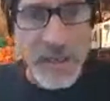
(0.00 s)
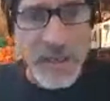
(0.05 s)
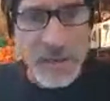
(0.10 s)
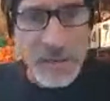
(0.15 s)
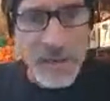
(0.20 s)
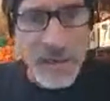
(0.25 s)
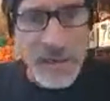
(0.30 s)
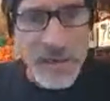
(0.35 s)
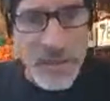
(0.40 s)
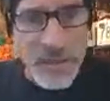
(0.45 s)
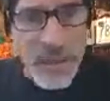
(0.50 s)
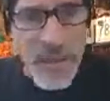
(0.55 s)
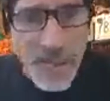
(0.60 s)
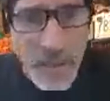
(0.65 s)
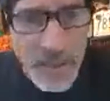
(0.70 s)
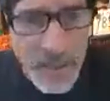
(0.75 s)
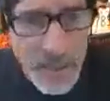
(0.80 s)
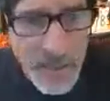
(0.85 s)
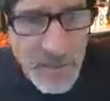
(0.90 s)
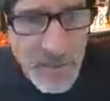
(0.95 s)
Let's see.
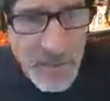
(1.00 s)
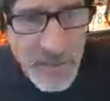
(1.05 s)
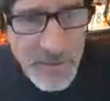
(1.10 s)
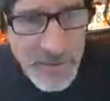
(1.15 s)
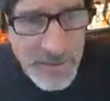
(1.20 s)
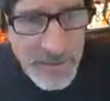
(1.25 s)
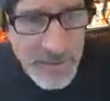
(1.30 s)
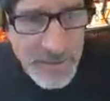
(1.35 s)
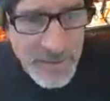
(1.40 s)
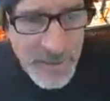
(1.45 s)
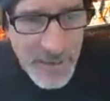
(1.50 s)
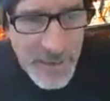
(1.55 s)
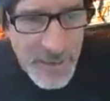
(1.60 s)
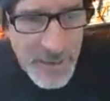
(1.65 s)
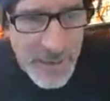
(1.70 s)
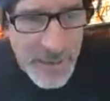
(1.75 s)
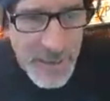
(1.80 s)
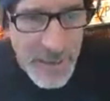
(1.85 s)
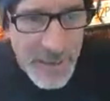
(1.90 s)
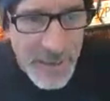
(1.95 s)

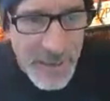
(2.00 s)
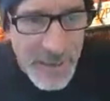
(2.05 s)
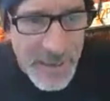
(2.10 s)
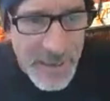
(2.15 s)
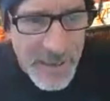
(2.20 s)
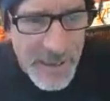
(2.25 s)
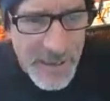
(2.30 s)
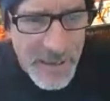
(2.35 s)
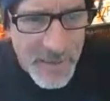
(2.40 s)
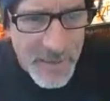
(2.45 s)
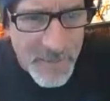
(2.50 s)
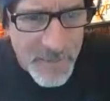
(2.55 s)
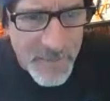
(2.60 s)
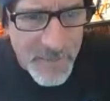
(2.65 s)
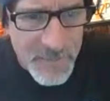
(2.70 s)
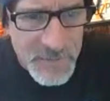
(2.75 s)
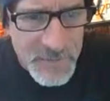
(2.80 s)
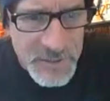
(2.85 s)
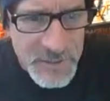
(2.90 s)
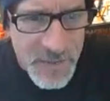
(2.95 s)

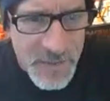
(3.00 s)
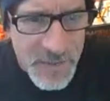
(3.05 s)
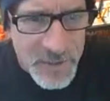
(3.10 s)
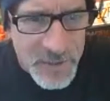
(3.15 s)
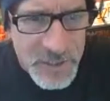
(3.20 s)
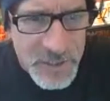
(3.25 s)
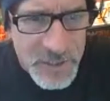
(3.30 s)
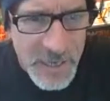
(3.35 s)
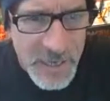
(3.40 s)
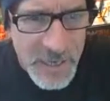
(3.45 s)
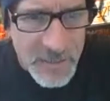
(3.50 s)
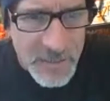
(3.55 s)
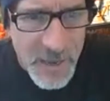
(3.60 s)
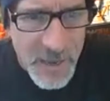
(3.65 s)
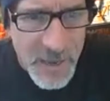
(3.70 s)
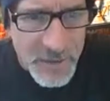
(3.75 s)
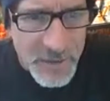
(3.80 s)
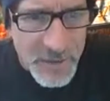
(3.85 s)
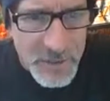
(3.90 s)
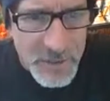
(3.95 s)
7-second
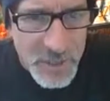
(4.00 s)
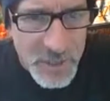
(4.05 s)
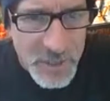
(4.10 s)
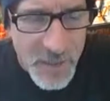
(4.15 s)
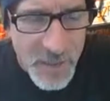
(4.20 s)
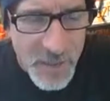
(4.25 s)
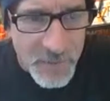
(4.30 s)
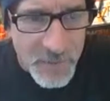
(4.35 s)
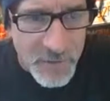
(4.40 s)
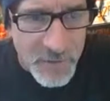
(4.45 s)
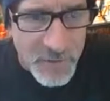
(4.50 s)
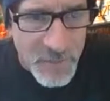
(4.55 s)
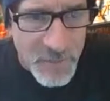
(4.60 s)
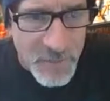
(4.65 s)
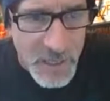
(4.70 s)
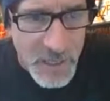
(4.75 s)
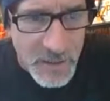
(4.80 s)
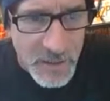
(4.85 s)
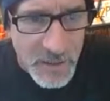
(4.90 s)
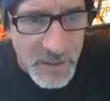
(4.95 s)
method, stop nerve
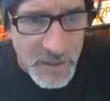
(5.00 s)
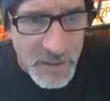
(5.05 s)
pain.